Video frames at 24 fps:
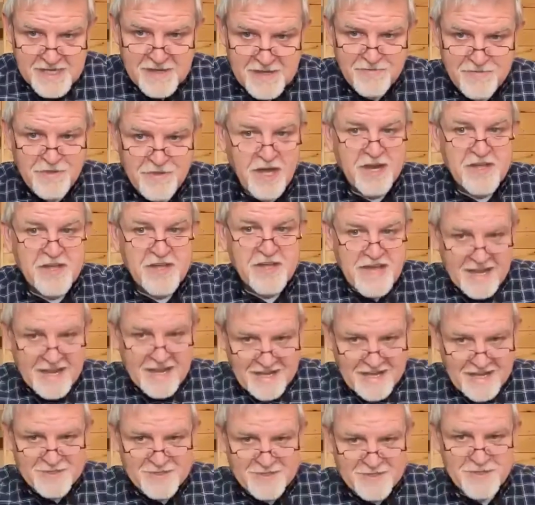None of that kind
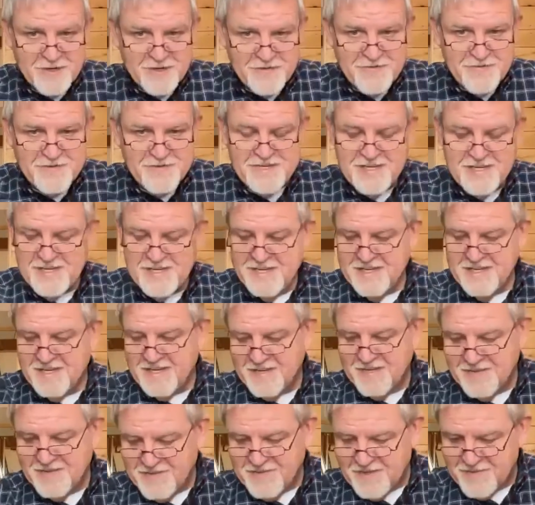of stuff. Uh,
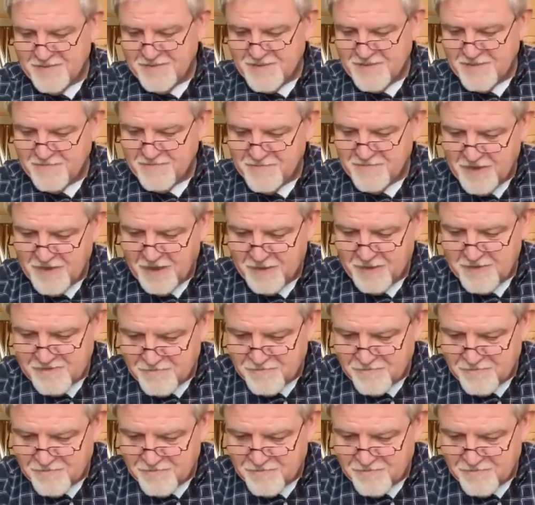they, they've not really